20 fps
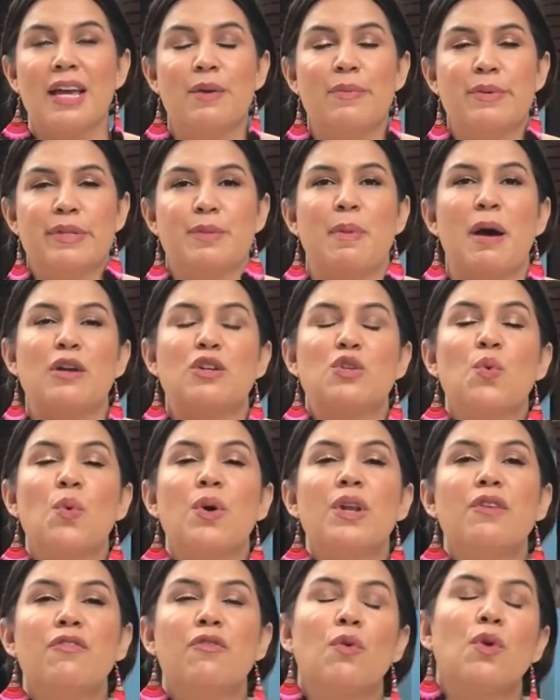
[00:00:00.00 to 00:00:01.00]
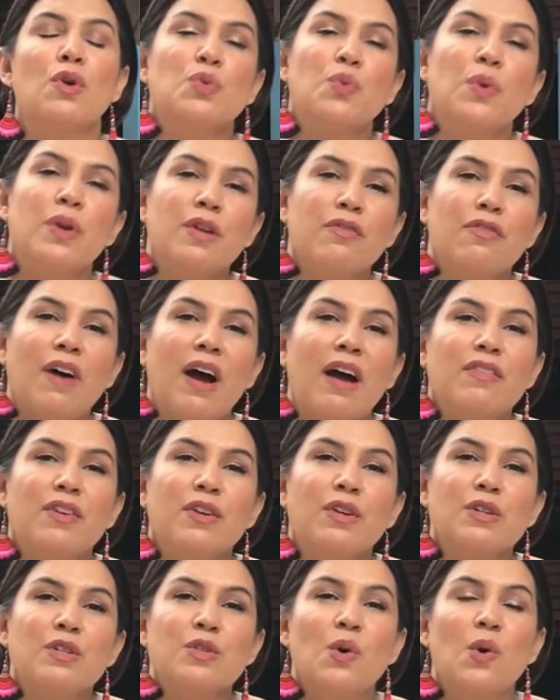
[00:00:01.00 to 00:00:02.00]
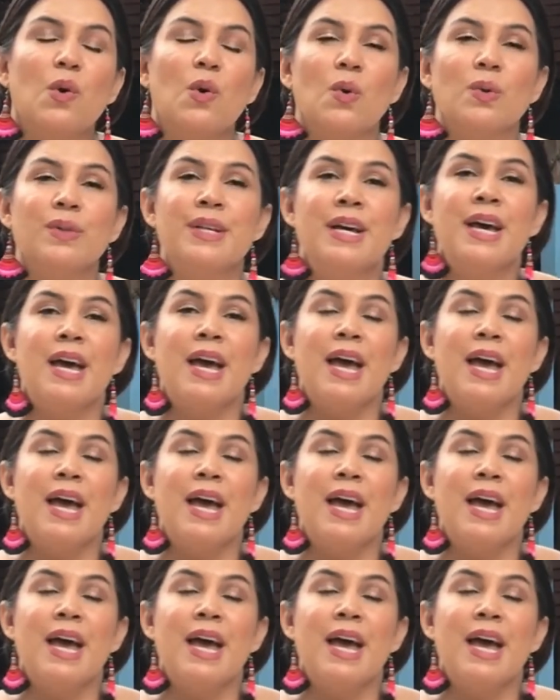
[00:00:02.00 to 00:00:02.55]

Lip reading: He was about 24, 25 years old,